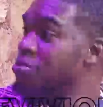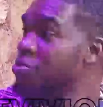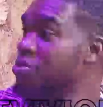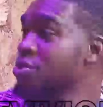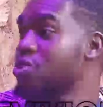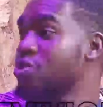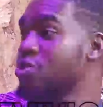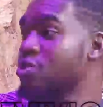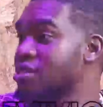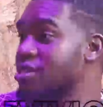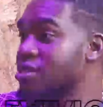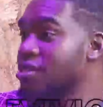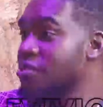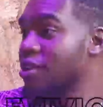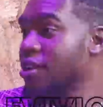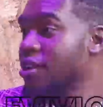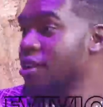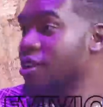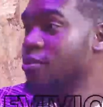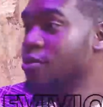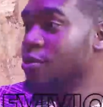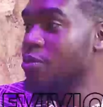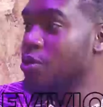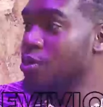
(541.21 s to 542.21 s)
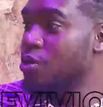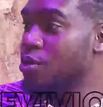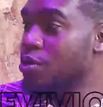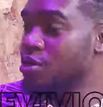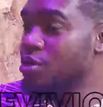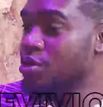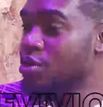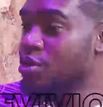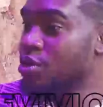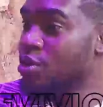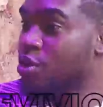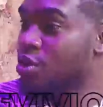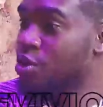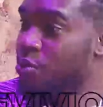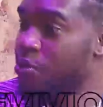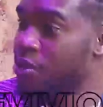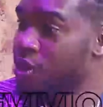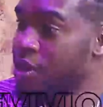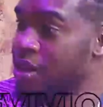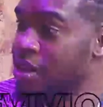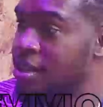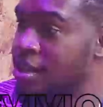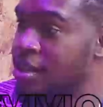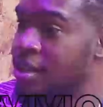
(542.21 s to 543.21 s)
be justifiable, because he's not
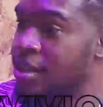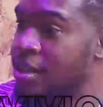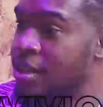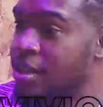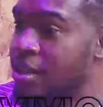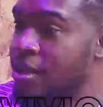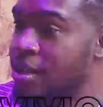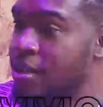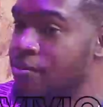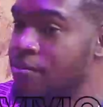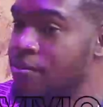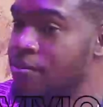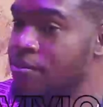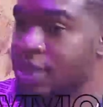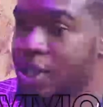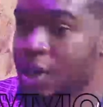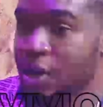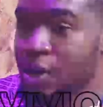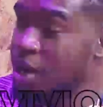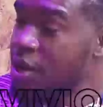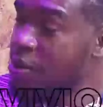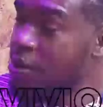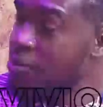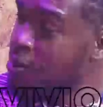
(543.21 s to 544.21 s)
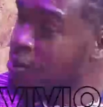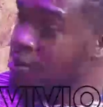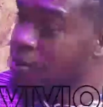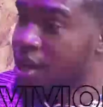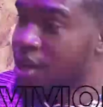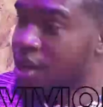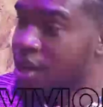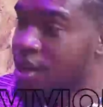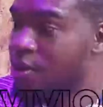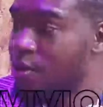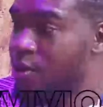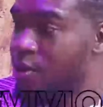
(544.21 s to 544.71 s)
well. There are other people that are not